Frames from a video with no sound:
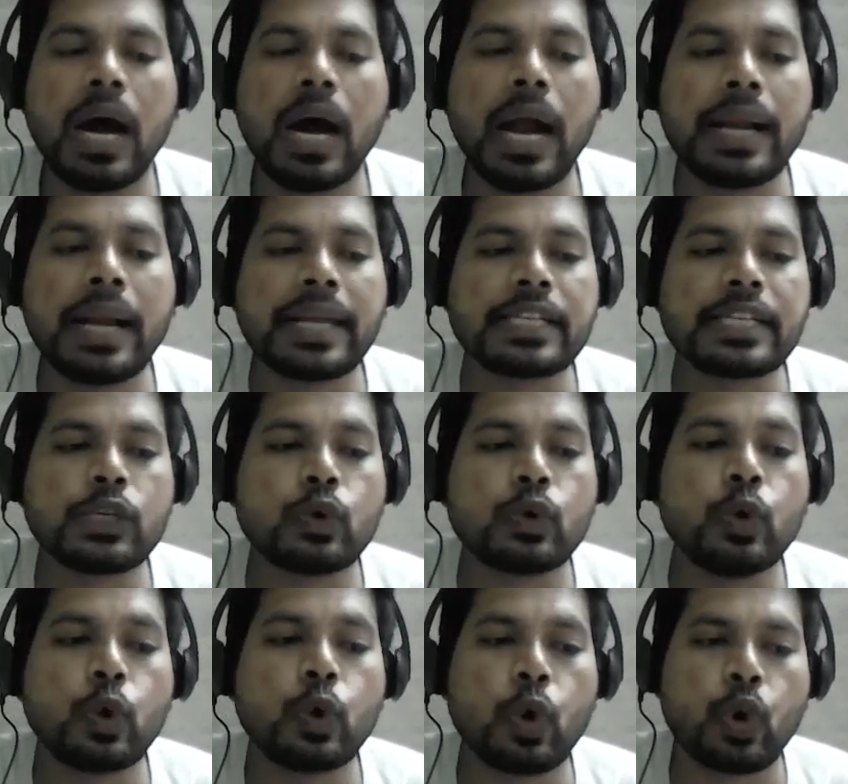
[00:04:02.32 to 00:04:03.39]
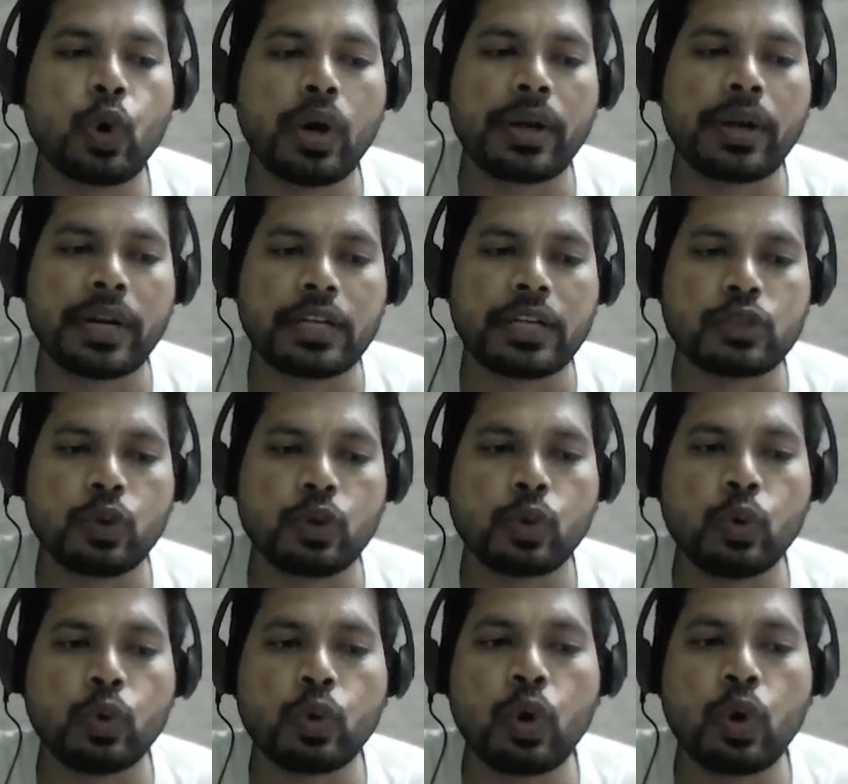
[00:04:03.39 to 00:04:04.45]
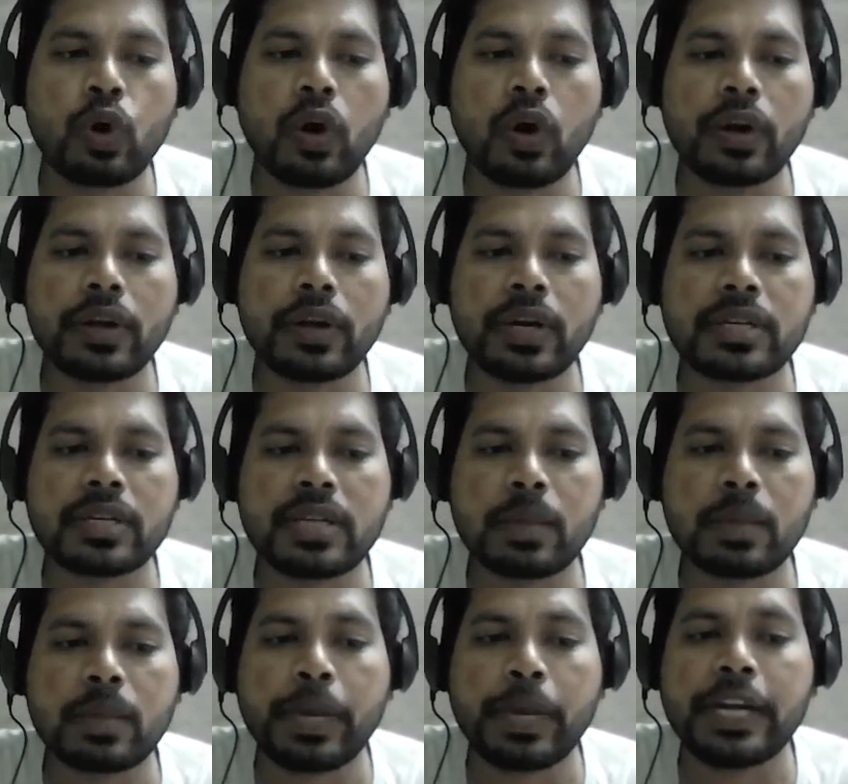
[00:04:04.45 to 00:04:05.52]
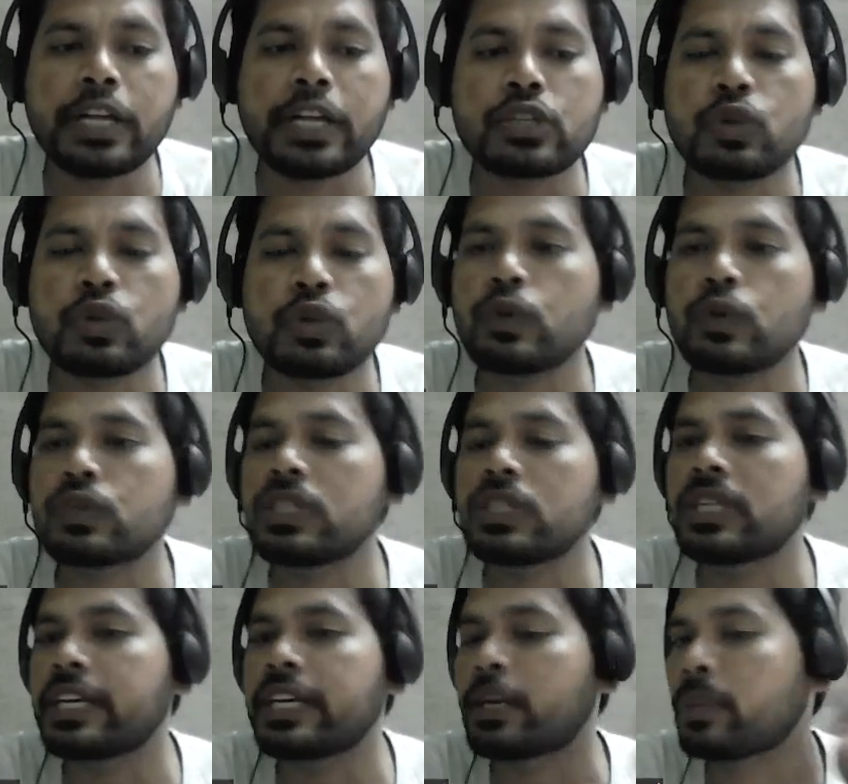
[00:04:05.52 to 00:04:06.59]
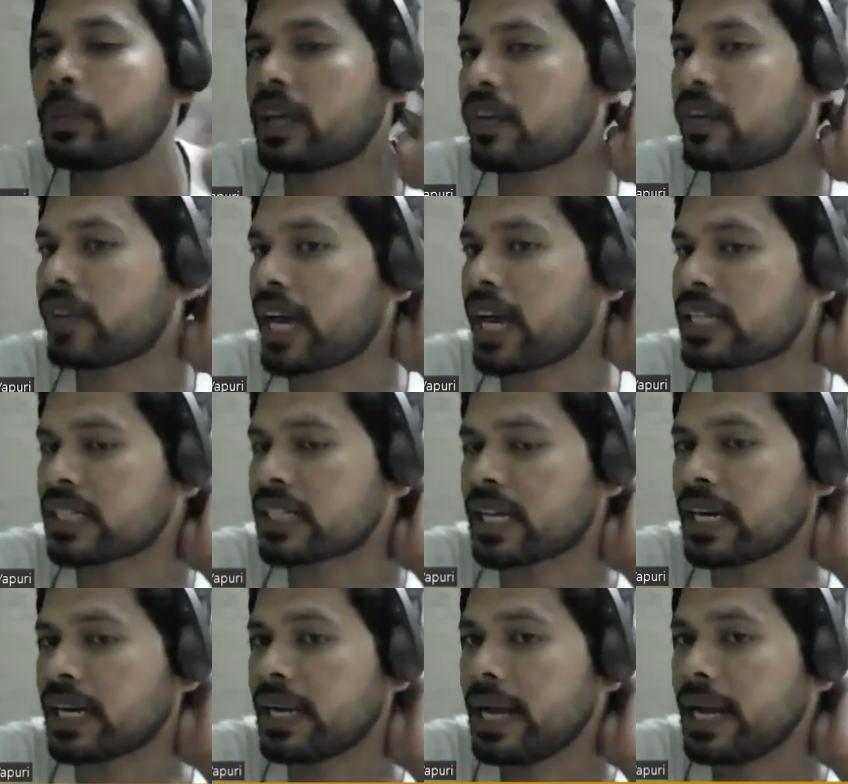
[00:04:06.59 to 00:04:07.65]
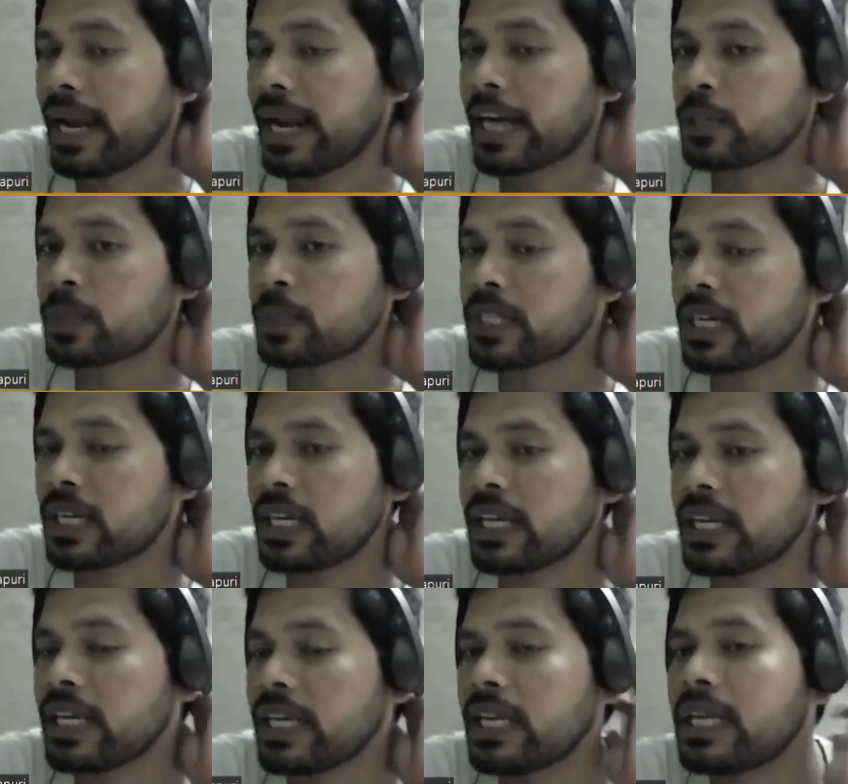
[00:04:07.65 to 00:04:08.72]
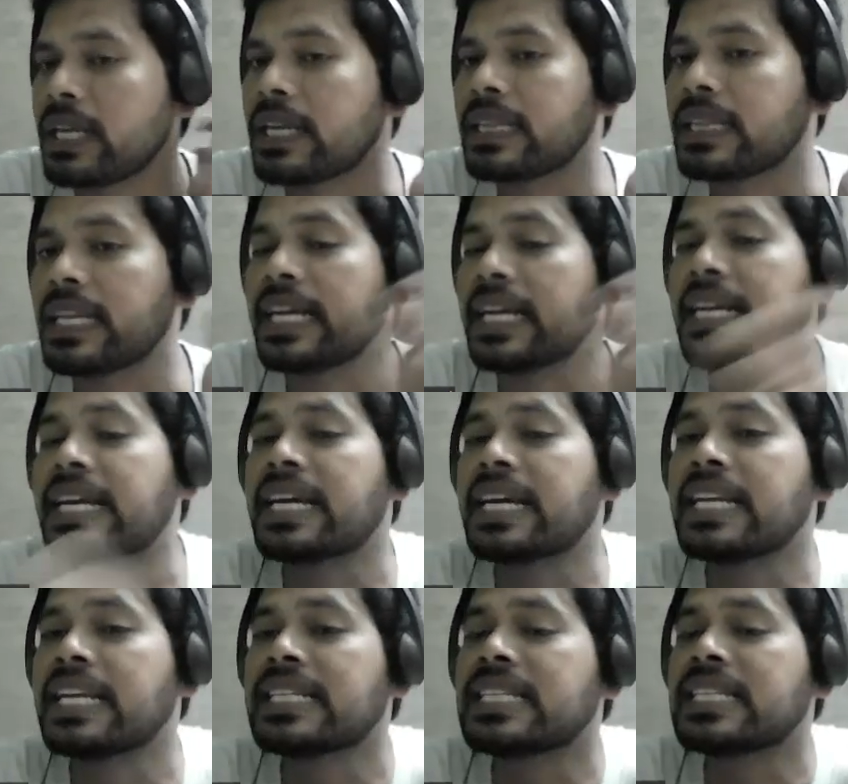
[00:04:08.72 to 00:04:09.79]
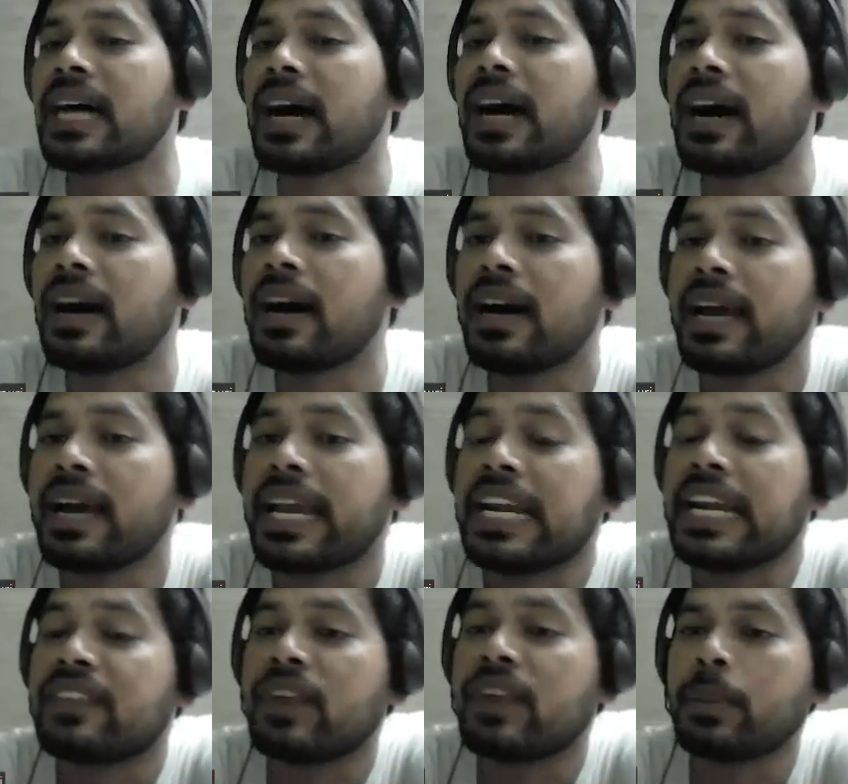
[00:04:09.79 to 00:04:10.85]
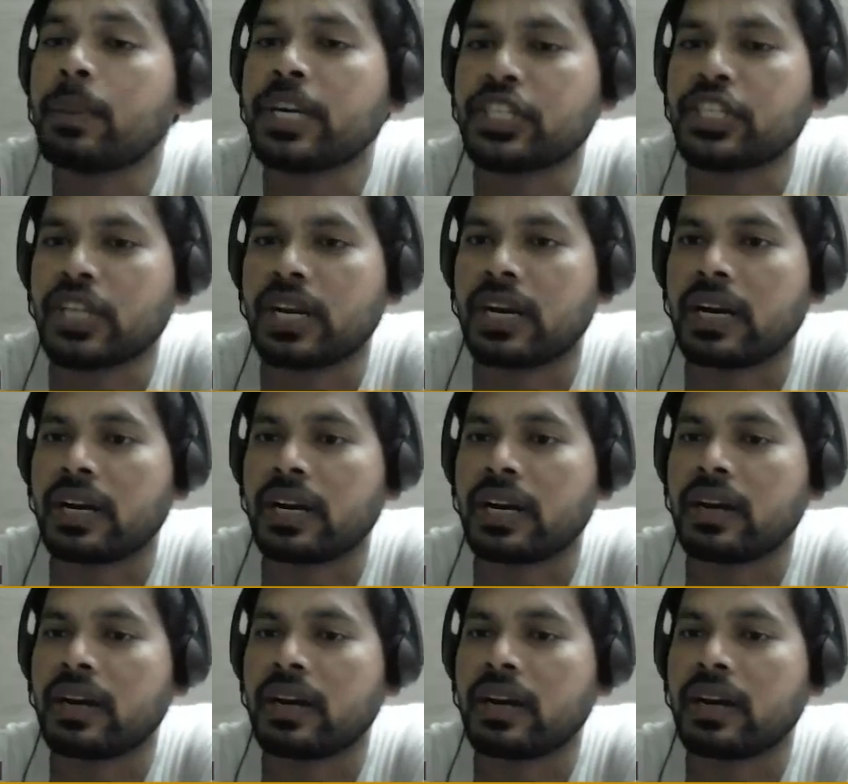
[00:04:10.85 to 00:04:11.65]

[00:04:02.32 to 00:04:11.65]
And next, glucocorticoids. So glucocorticoids like prednisone used in the treatment of cancer, especially they decrease the inflammation.